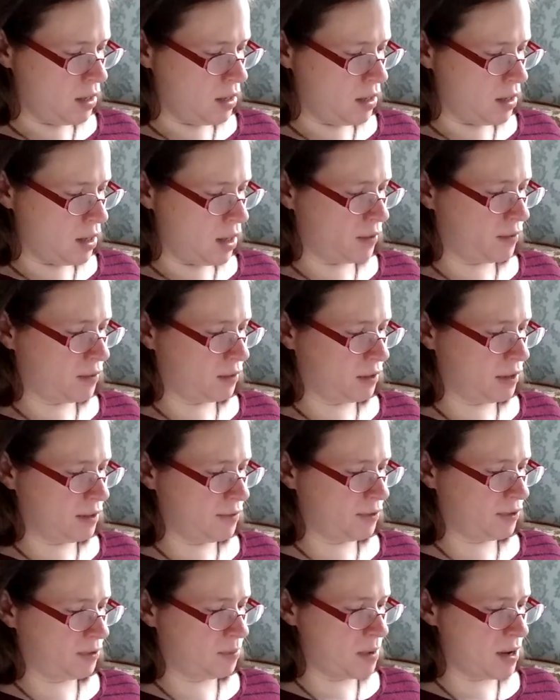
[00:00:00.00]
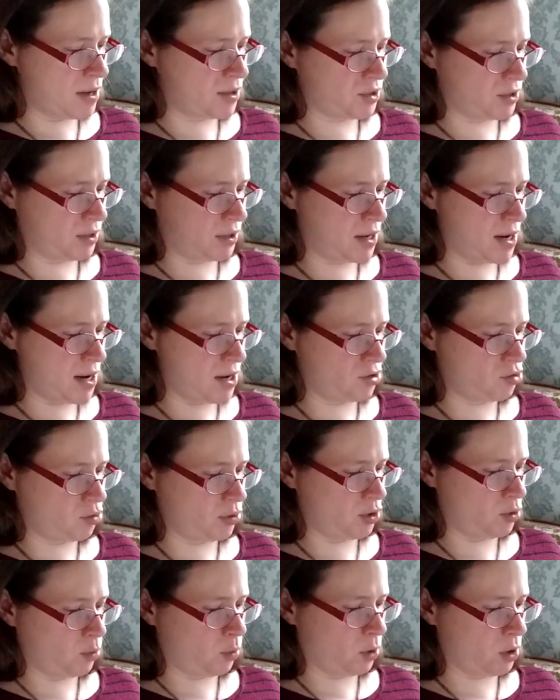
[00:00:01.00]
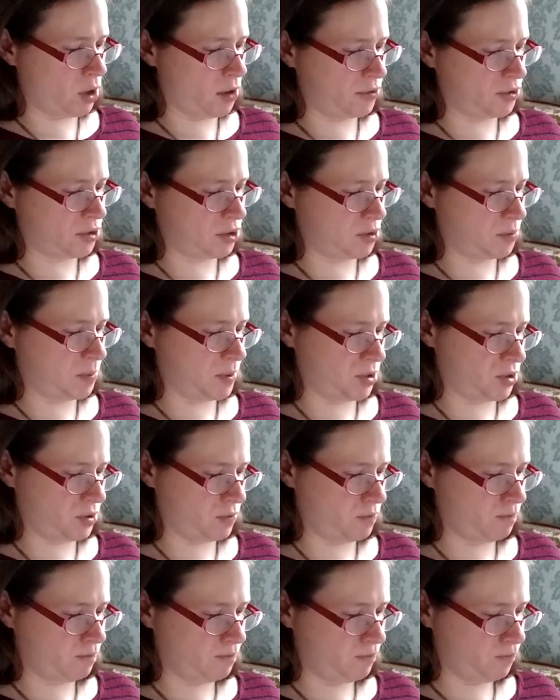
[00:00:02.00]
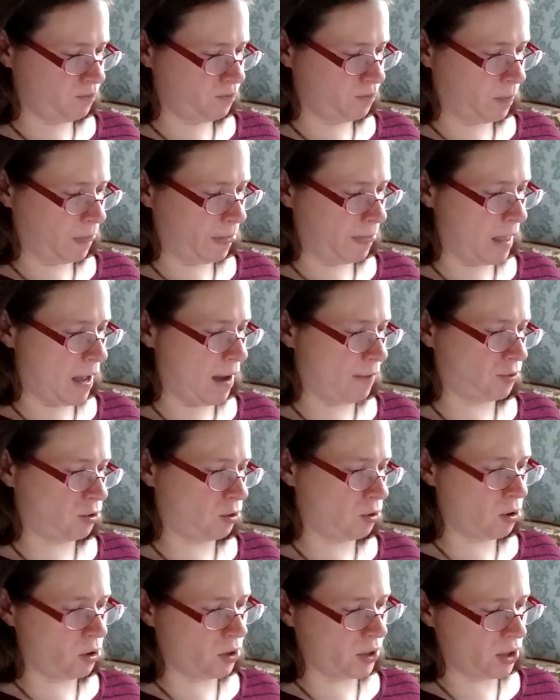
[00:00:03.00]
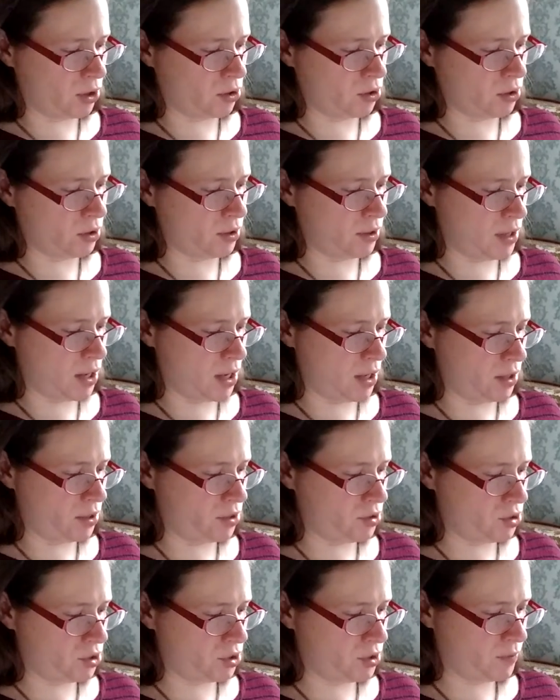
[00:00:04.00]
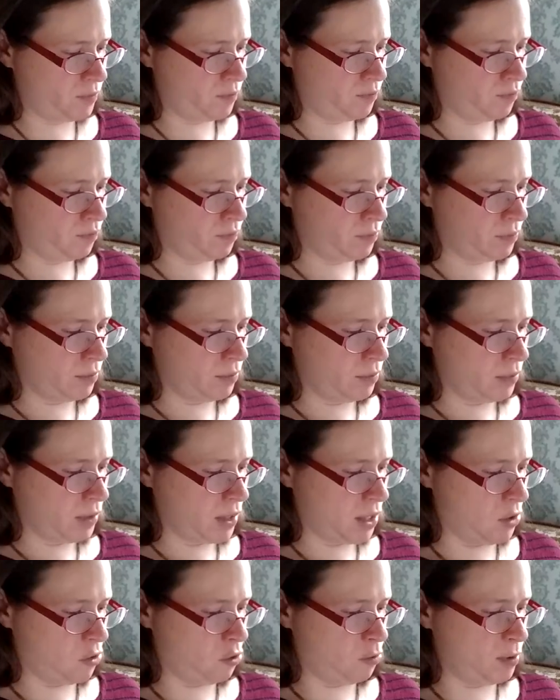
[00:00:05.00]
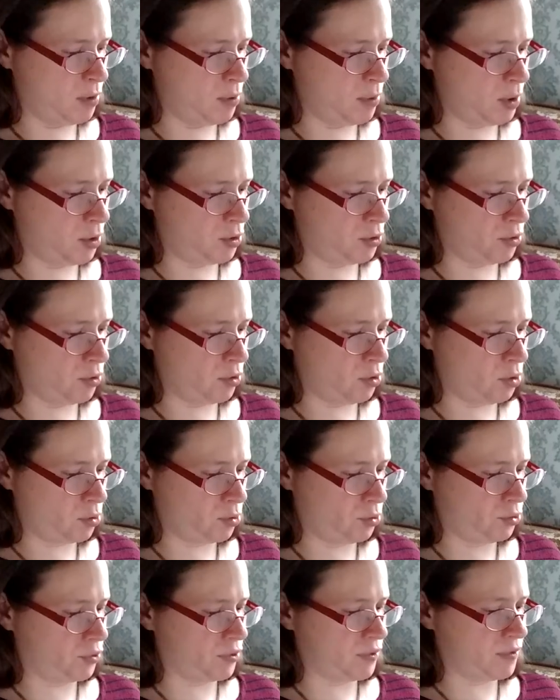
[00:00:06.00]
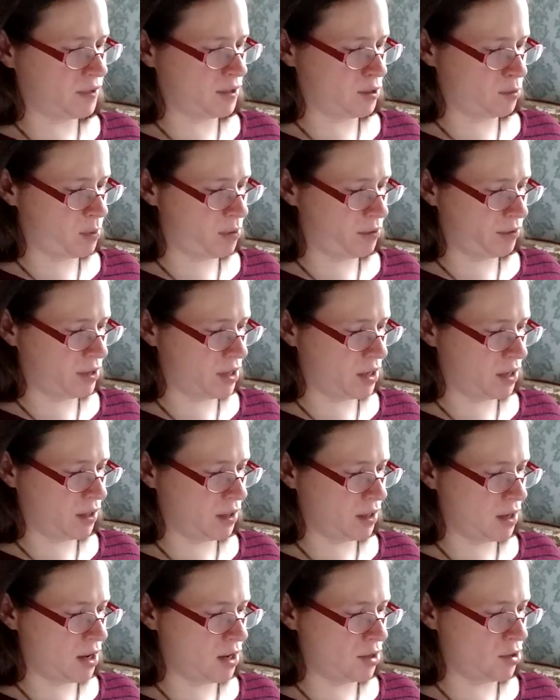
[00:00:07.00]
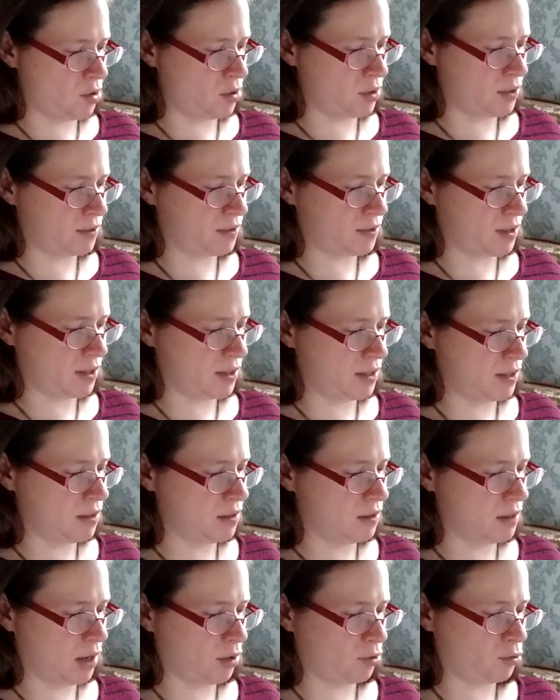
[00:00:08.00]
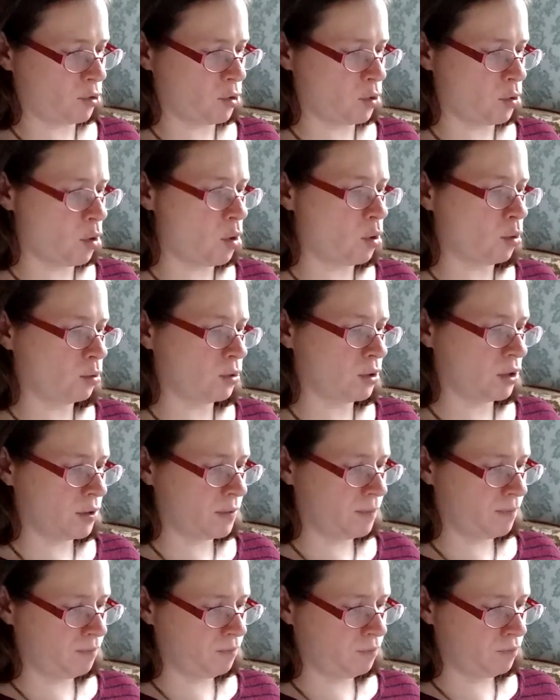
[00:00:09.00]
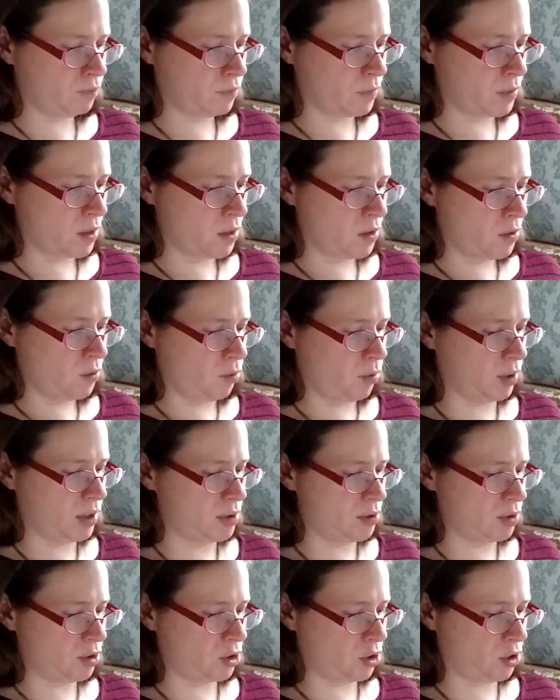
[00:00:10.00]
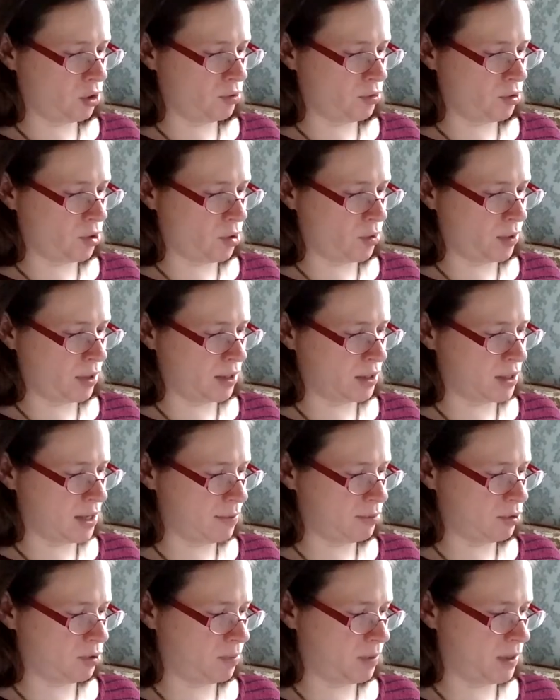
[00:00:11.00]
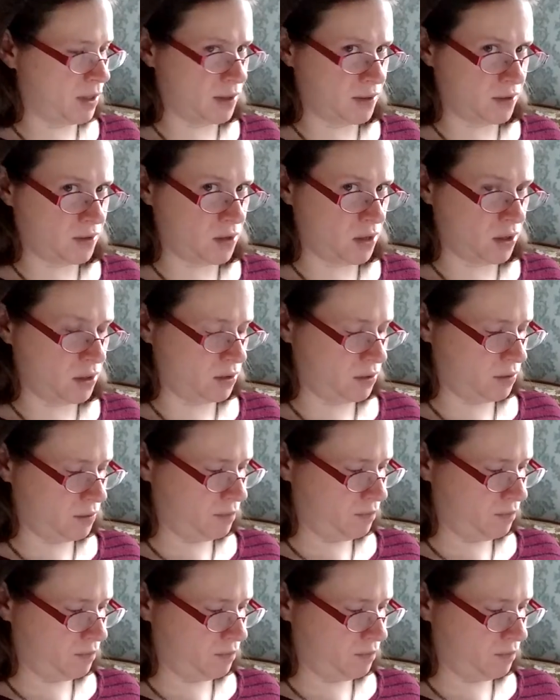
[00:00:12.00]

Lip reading: He had to leave his mansion occasionally to ward off suspicion. After all, he couldn't age. It would be weird to the locals to see him every day and notice that he did not grow old. When he returned, though, he claimed to be his son.